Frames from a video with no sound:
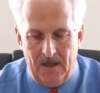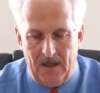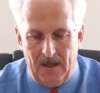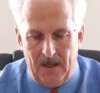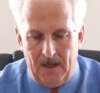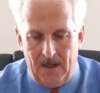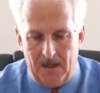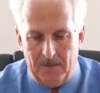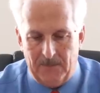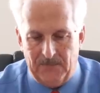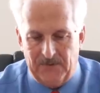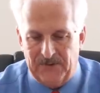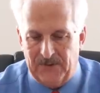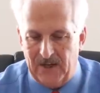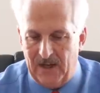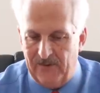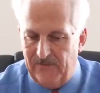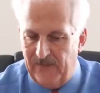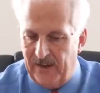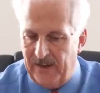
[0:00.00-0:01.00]
Um,
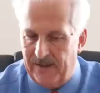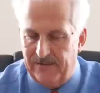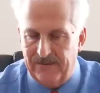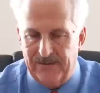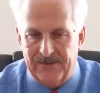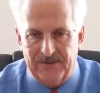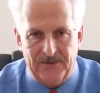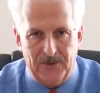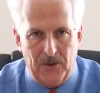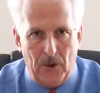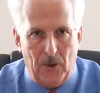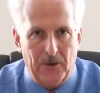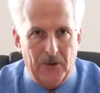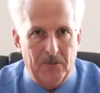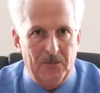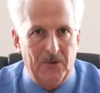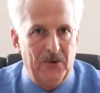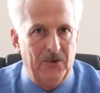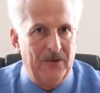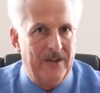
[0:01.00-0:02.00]
stuff that's
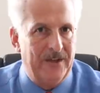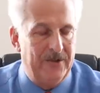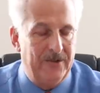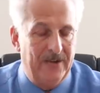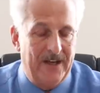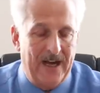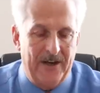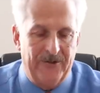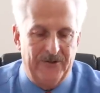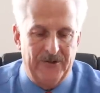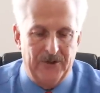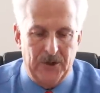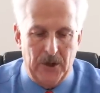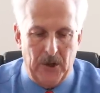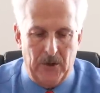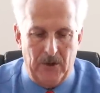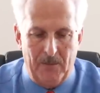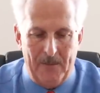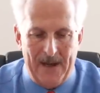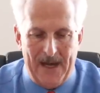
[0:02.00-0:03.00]
notable that you guys should
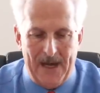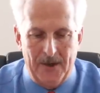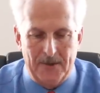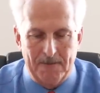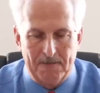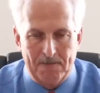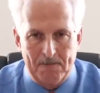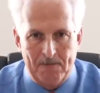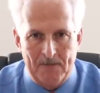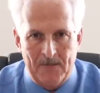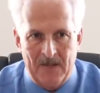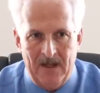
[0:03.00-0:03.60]
know about.